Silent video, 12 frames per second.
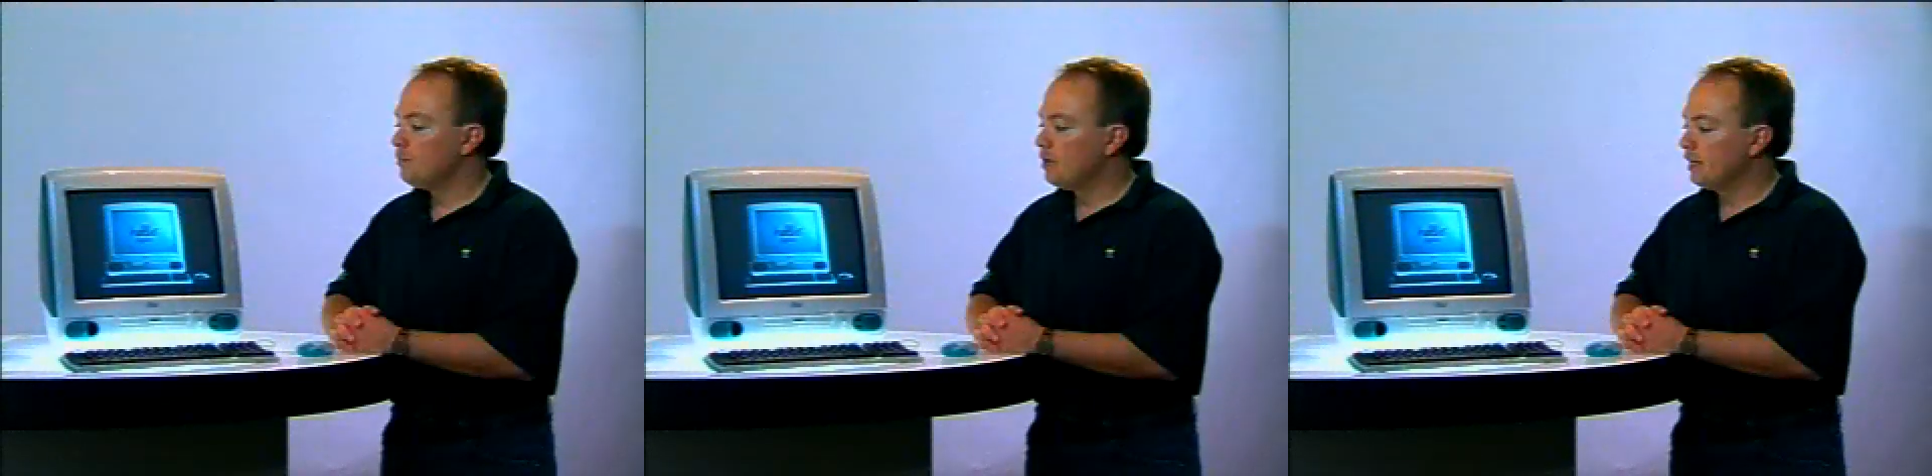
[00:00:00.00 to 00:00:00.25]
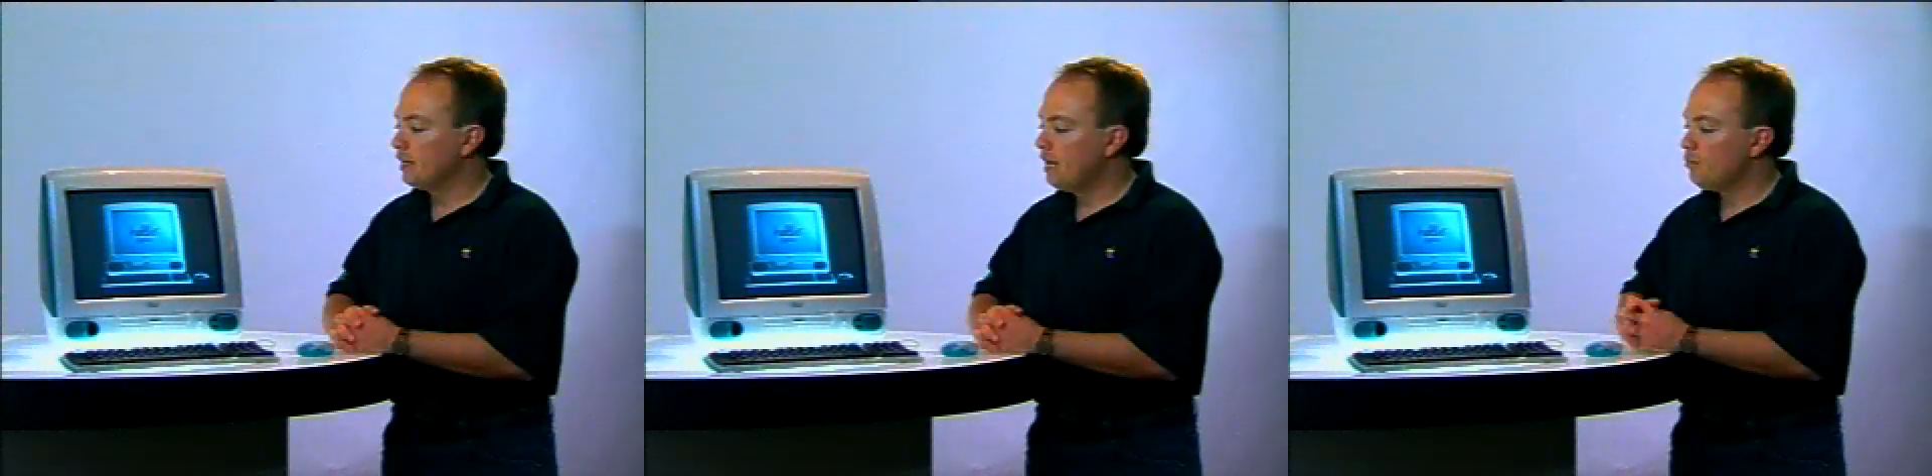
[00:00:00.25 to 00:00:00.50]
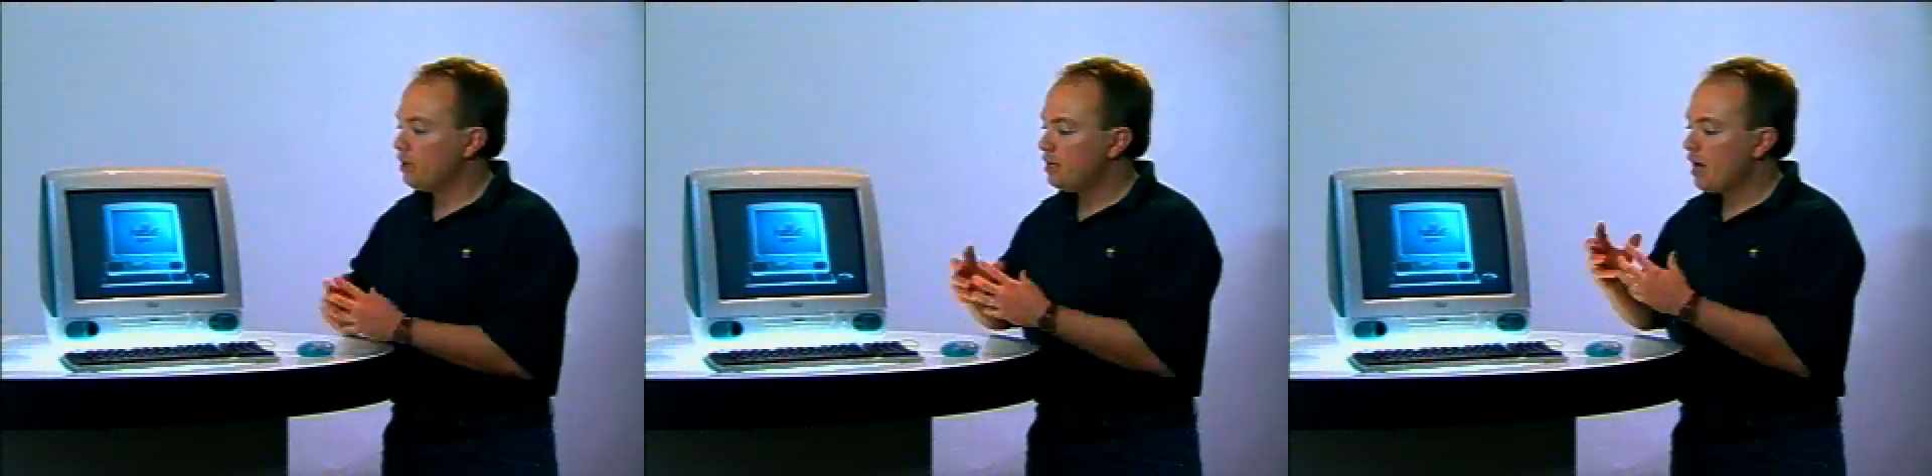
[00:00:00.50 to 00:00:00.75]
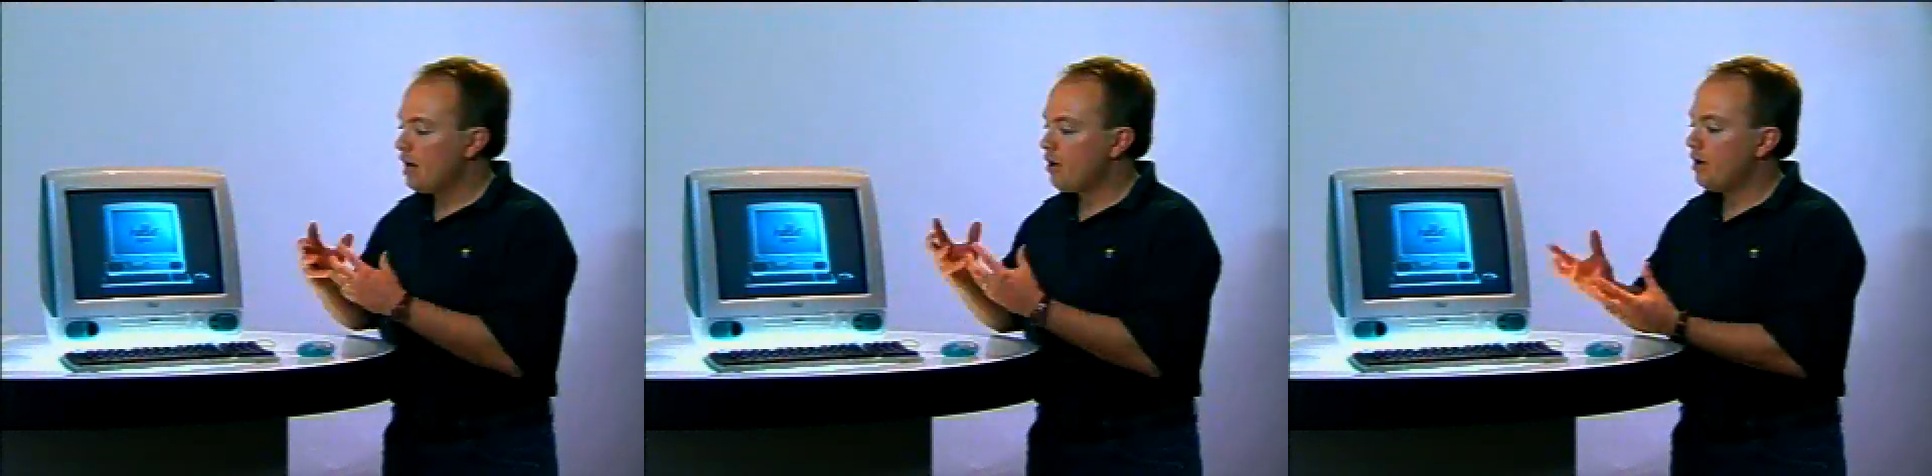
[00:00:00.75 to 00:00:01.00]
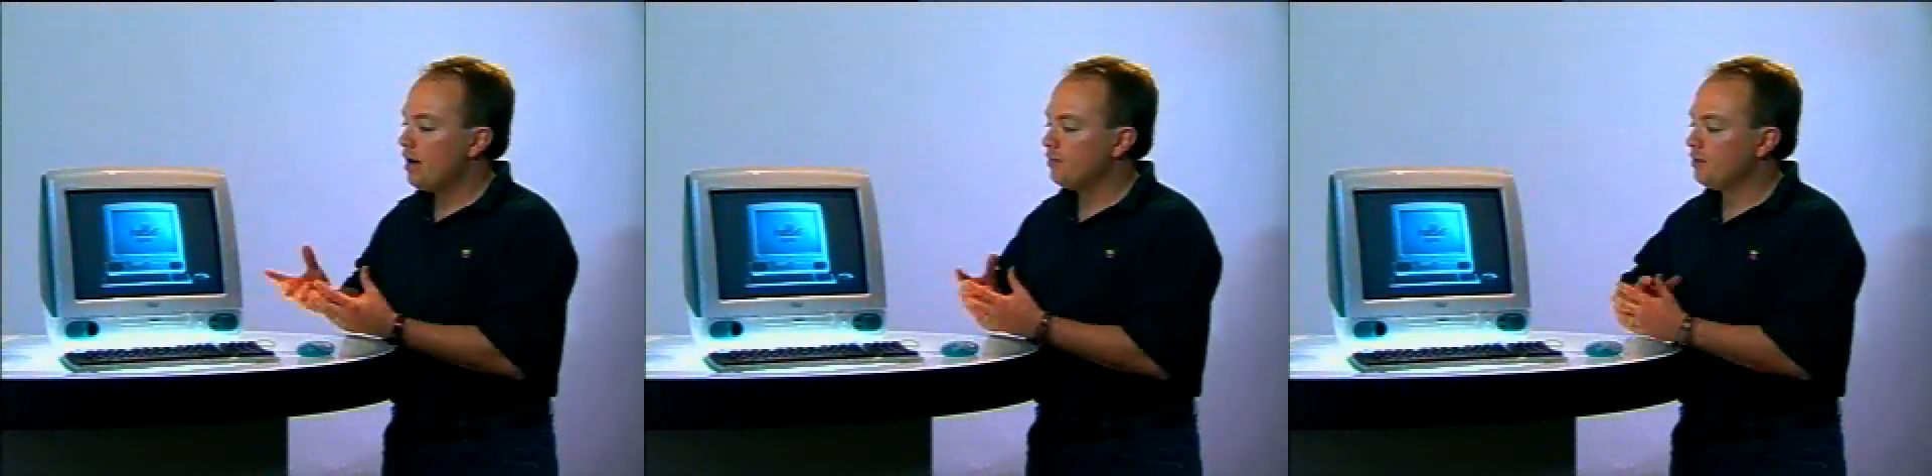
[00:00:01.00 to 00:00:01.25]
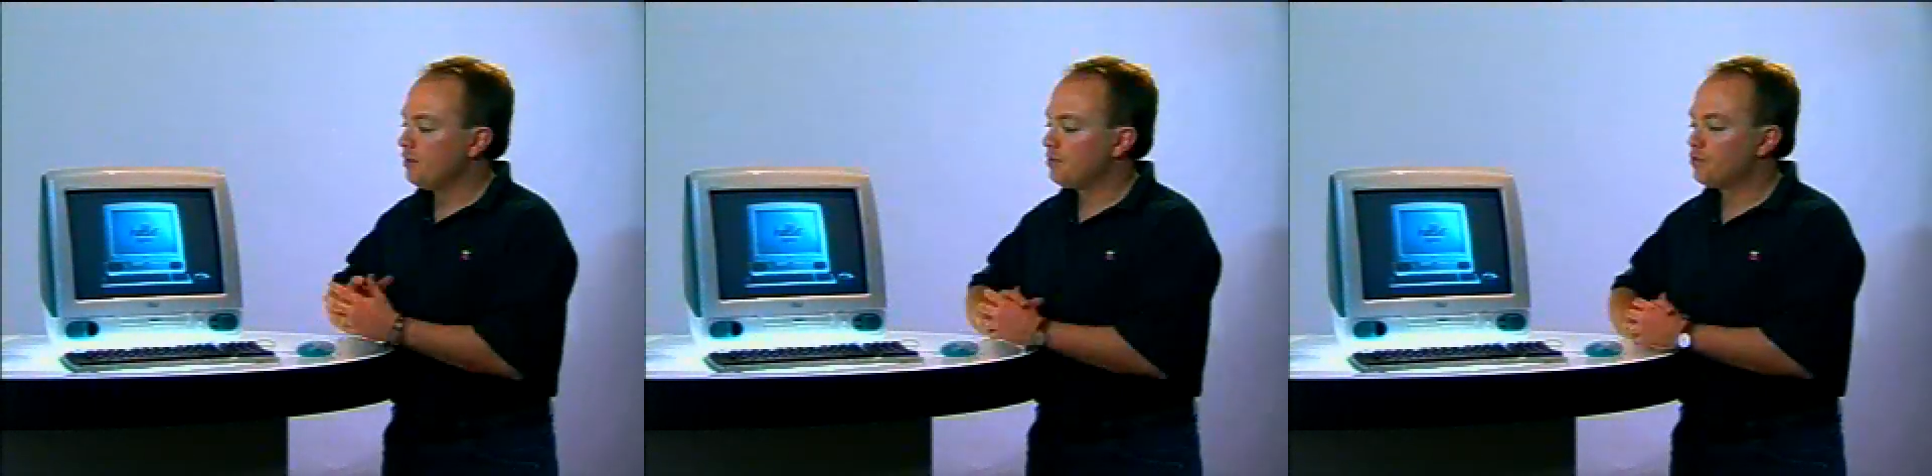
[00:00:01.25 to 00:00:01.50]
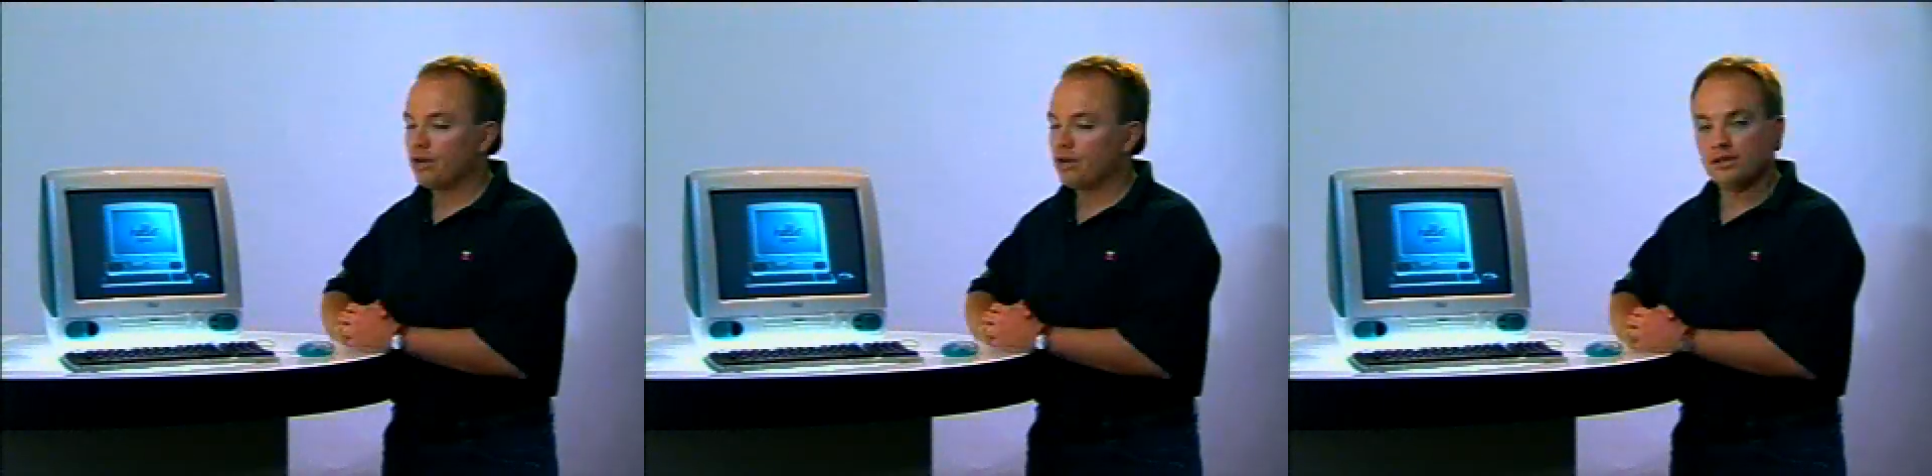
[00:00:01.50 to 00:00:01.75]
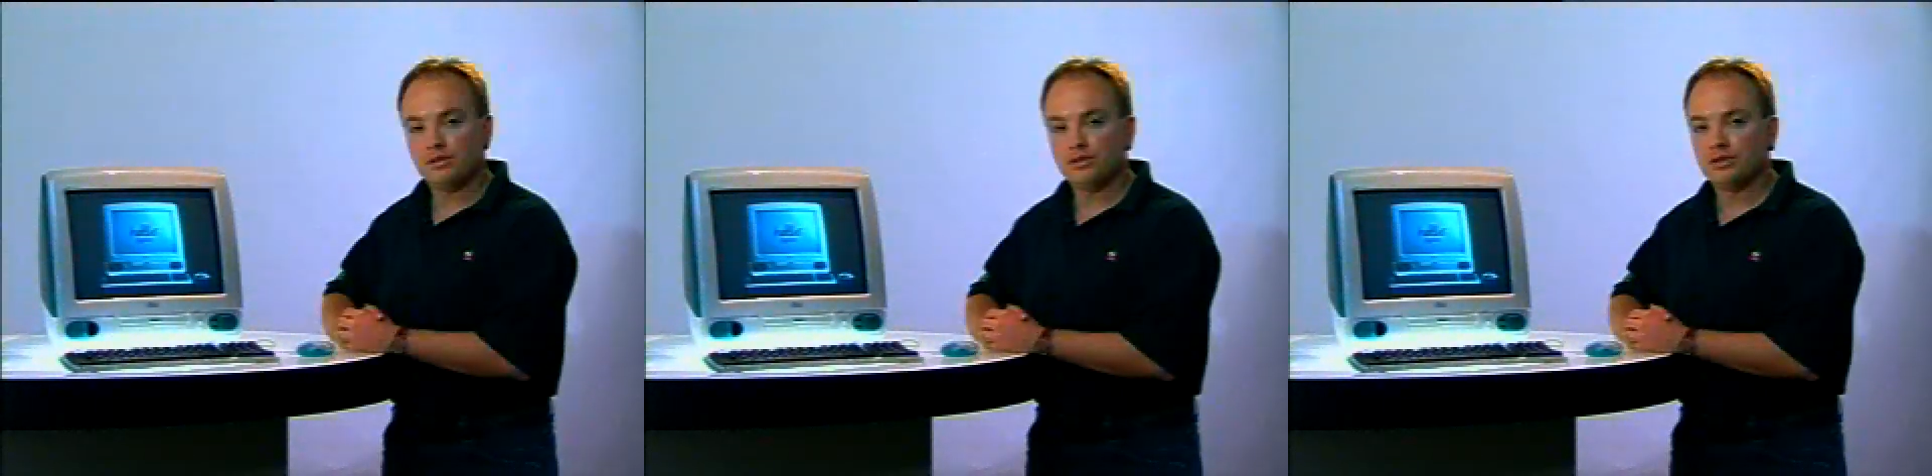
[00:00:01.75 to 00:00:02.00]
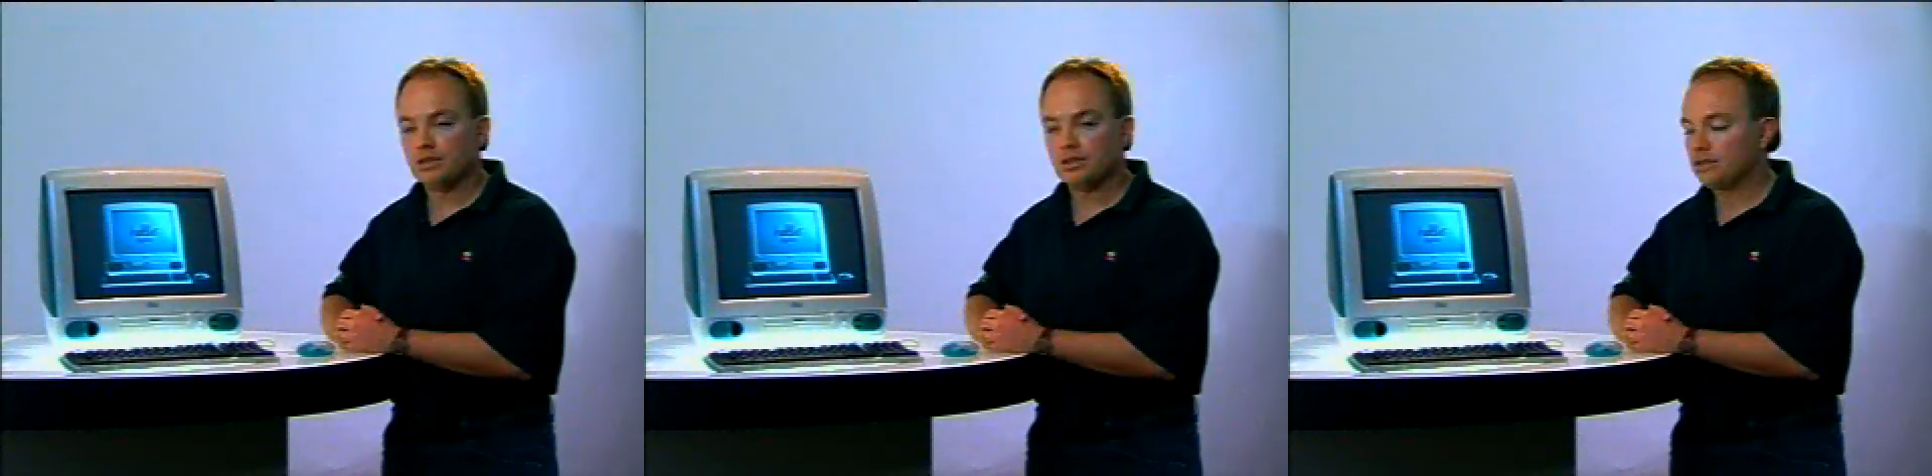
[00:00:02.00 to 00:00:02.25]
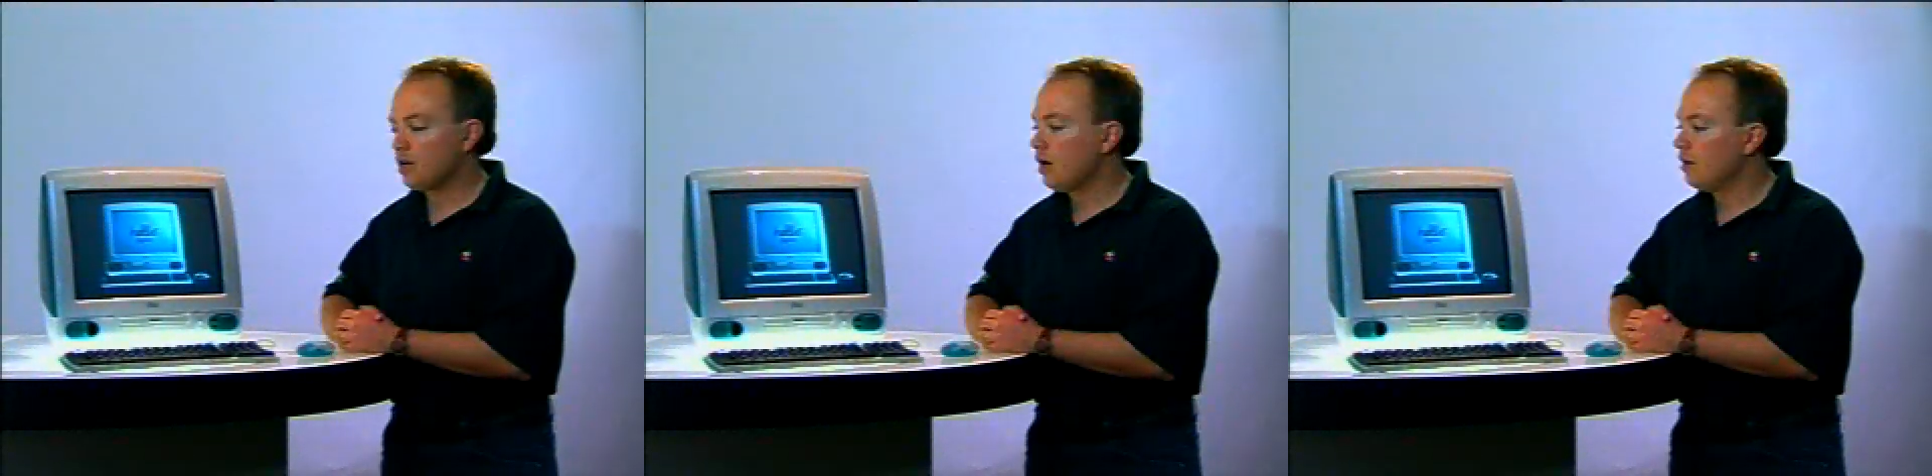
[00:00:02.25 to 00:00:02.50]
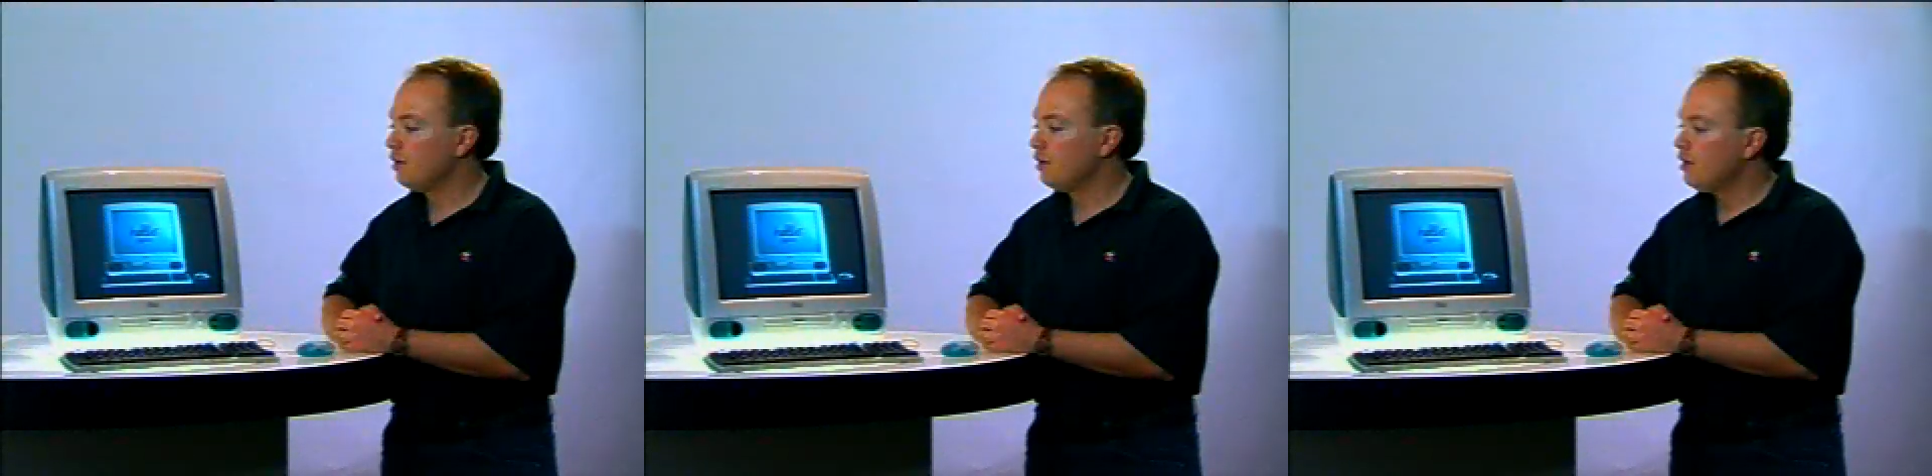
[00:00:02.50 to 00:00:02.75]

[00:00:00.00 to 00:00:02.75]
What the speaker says: again, we carry out this translucent design.